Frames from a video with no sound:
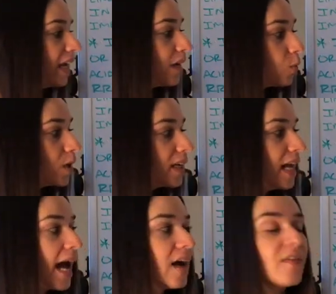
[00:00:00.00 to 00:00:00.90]
And we're
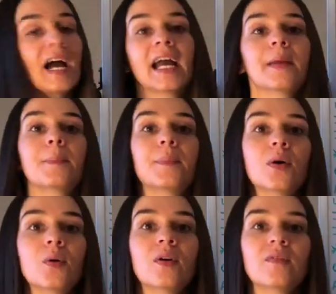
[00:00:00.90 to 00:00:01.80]
gonna have
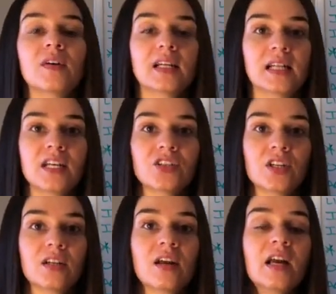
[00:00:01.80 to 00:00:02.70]

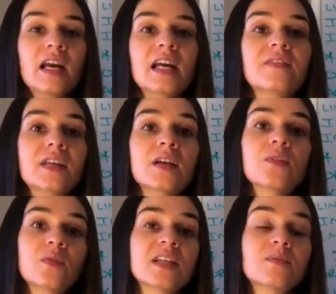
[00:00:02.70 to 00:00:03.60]
hypoventilation. If
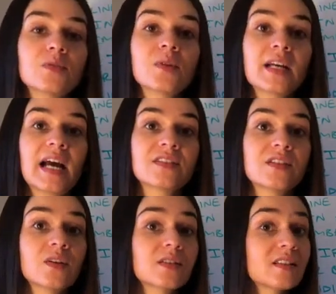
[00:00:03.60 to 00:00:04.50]
they're in respiratory
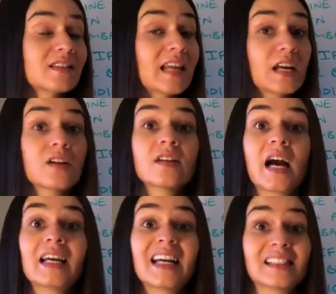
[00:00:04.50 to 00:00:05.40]
acidosis, they are
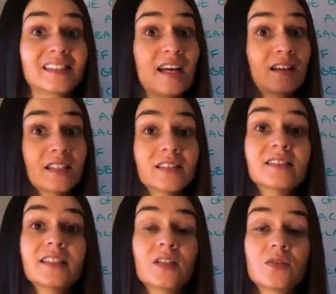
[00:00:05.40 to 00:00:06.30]
not exhaling
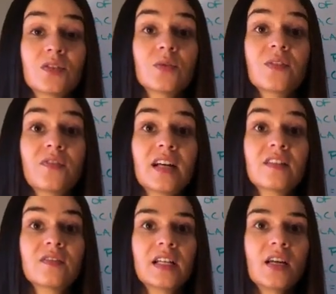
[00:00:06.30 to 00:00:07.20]
CO2
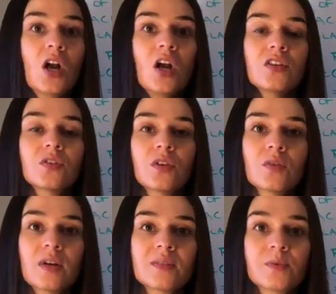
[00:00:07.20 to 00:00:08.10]
effectively. So
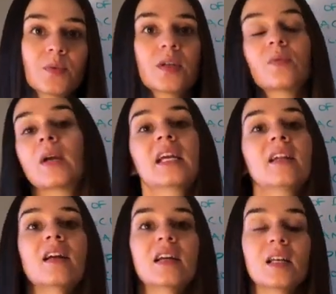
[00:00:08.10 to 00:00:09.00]
their respiratory
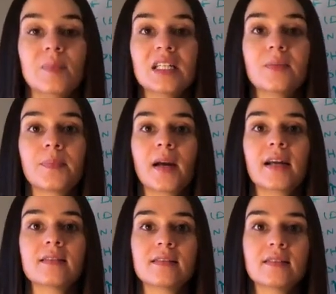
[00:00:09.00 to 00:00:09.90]
rate could be
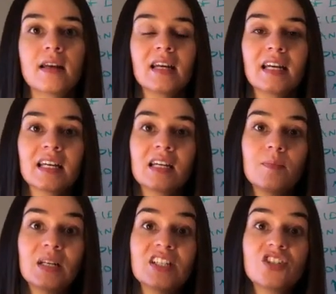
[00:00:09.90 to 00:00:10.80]
depressed. It
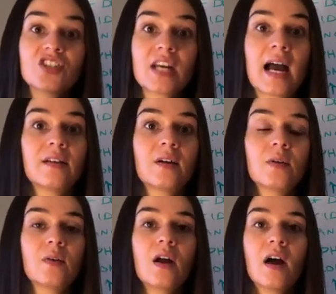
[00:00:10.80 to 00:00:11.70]
could be
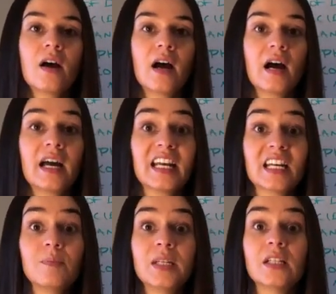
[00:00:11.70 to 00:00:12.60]
shallow. It
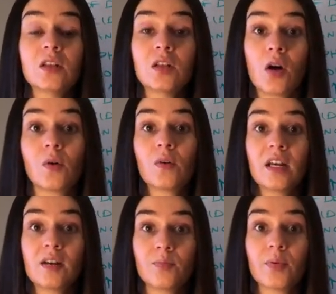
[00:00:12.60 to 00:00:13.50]
could be low
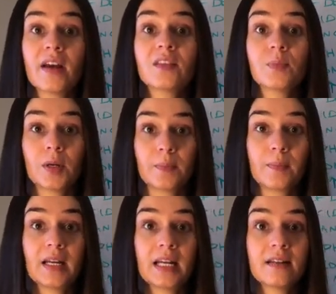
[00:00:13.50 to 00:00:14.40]
in breaths per
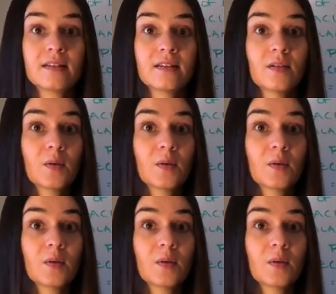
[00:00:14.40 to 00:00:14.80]
minute,